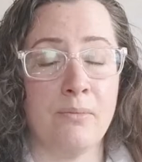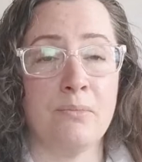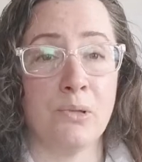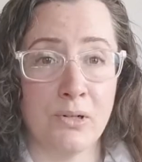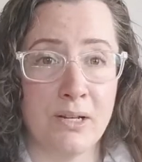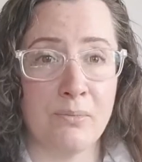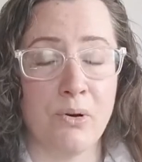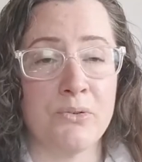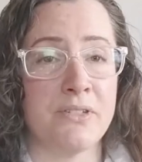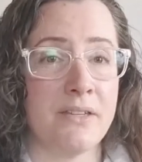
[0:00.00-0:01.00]
learning
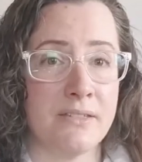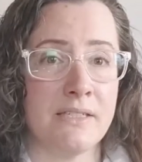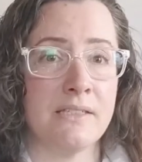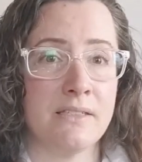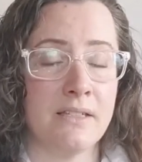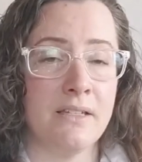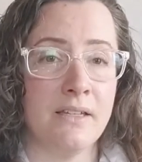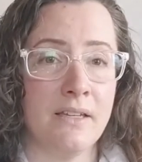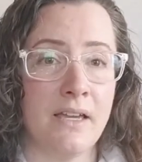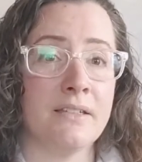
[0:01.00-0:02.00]
process is
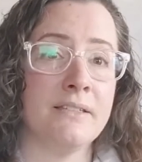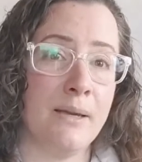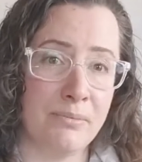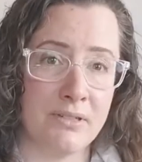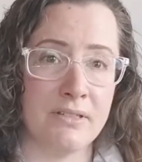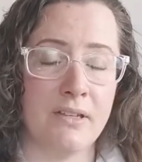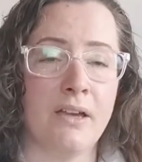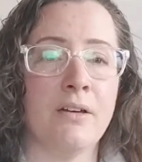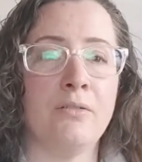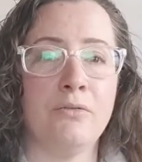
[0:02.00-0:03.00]
acceptance
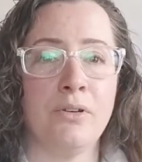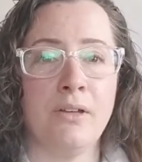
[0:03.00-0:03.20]
of